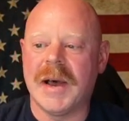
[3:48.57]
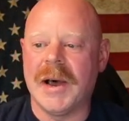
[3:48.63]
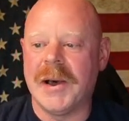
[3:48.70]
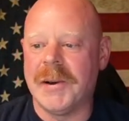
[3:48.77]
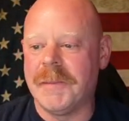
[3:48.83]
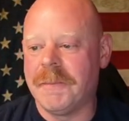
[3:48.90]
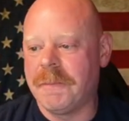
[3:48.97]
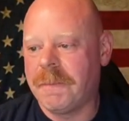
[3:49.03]

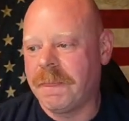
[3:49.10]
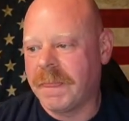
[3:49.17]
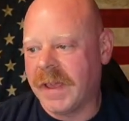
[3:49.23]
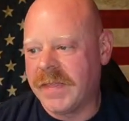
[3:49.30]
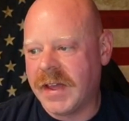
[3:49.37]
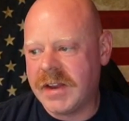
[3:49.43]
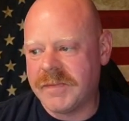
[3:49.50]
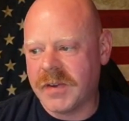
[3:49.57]
And
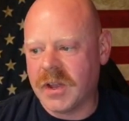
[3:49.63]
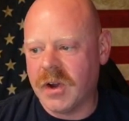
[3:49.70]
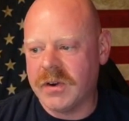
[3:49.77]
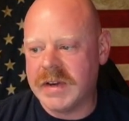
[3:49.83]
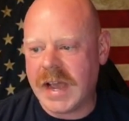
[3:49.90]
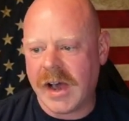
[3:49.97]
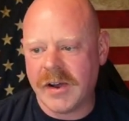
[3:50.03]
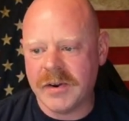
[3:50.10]
then if you
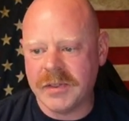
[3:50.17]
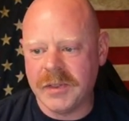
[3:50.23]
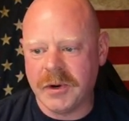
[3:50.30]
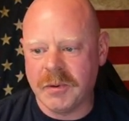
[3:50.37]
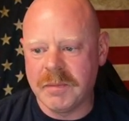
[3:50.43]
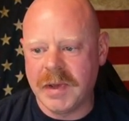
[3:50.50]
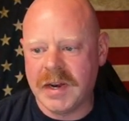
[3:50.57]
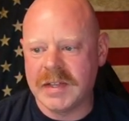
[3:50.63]
go down a
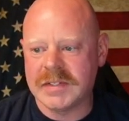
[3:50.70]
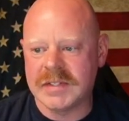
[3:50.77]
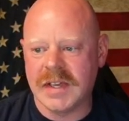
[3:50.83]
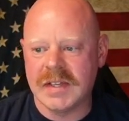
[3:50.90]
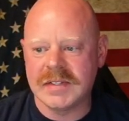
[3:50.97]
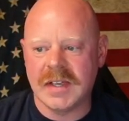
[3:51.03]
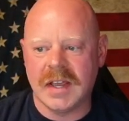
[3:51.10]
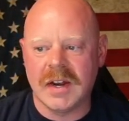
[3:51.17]
little bit, it
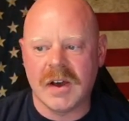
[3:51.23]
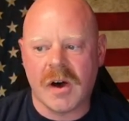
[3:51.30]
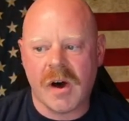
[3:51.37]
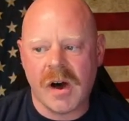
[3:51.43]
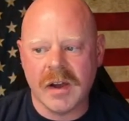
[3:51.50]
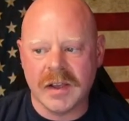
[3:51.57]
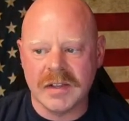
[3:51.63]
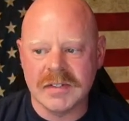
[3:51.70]
says in
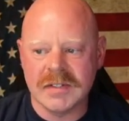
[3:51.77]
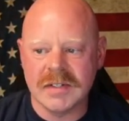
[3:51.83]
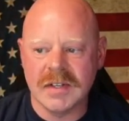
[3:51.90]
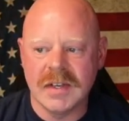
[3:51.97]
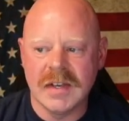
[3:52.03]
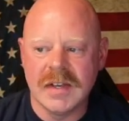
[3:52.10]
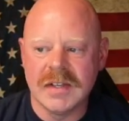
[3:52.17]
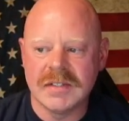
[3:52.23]
August,
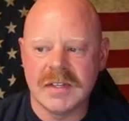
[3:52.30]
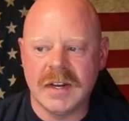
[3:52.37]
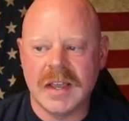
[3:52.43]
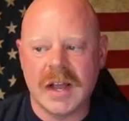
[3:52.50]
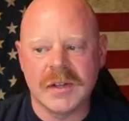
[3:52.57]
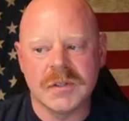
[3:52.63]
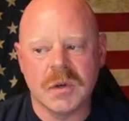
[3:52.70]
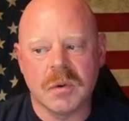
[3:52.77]
City
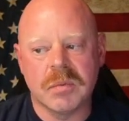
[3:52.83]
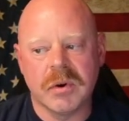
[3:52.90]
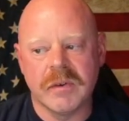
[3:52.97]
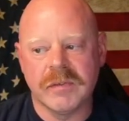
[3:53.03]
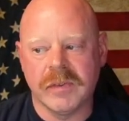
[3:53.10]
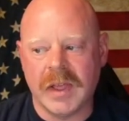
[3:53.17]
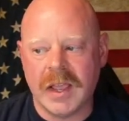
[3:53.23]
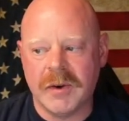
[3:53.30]
Council
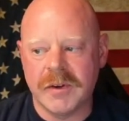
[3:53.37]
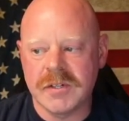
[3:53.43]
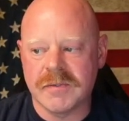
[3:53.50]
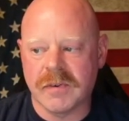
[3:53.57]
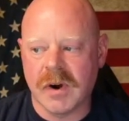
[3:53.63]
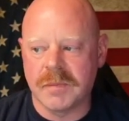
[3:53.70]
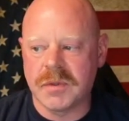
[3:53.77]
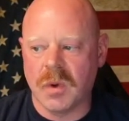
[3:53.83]
approved language
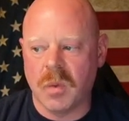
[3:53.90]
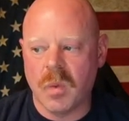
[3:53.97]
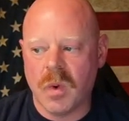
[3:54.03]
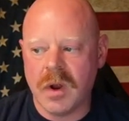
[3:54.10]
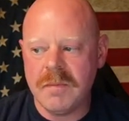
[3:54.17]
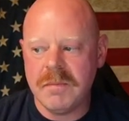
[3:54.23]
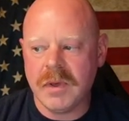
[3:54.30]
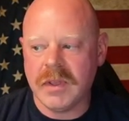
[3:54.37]
for up to
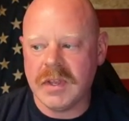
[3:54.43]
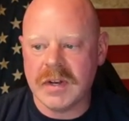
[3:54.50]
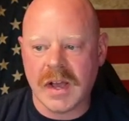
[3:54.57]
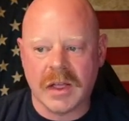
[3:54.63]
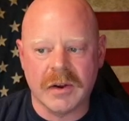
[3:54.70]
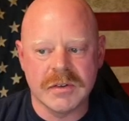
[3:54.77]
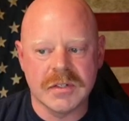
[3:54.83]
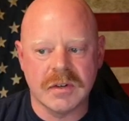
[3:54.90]
$1 million
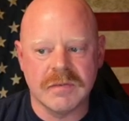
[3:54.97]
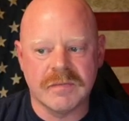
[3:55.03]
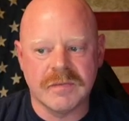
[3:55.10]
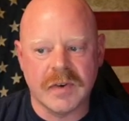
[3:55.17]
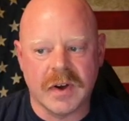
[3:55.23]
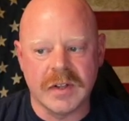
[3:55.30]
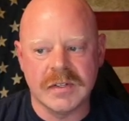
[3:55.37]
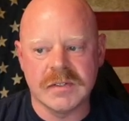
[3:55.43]
in
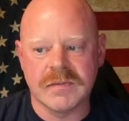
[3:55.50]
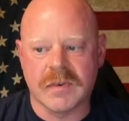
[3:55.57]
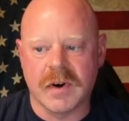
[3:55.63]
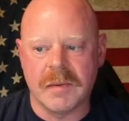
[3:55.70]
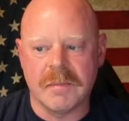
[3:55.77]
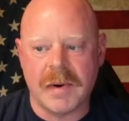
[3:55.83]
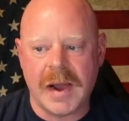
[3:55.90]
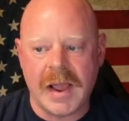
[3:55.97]
funds
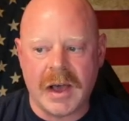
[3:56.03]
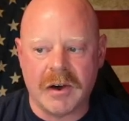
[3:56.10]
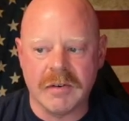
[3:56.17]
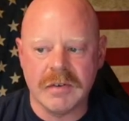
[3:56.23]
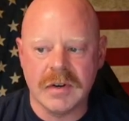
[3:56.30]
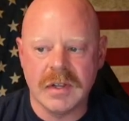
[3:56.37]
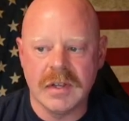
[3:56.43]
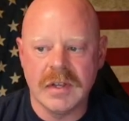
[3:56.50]
for a
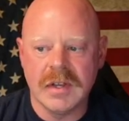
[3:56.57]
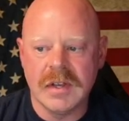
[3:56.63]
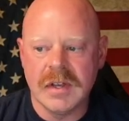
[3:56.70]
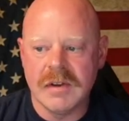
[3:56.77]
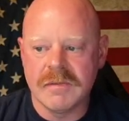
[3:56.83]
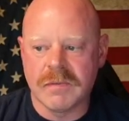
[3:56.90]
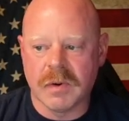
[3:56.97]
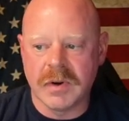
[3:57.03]
buyout
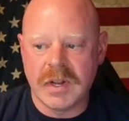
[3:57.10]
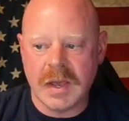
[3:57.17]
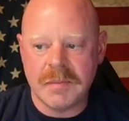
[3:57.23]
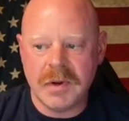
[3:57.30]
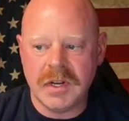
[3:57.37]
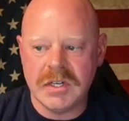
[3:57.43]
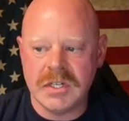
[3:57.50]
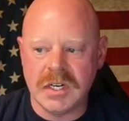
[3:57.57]
for
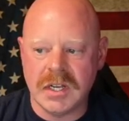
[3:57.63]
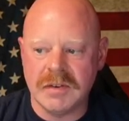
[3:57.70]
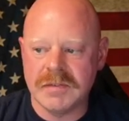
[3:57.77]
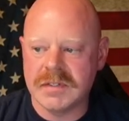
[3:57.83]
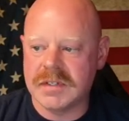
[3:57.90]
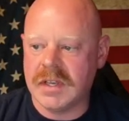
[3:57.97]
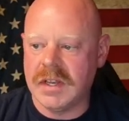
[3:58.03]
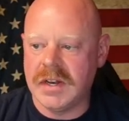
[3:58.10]
deputy
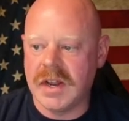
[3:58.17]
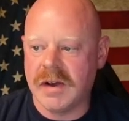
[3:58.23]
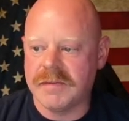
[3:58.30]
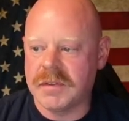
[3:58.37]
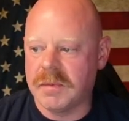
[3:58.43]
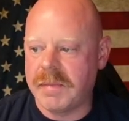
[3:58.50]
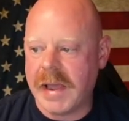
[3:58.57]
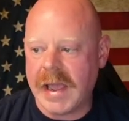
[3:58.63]
chiefs,
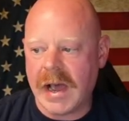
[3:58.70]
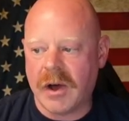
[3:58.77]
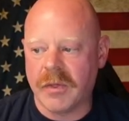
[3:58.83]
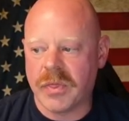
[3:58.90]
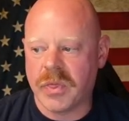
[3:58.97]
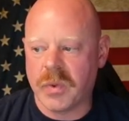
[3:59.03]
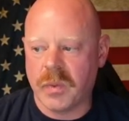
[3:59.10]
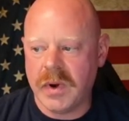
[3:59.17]
enough to pay out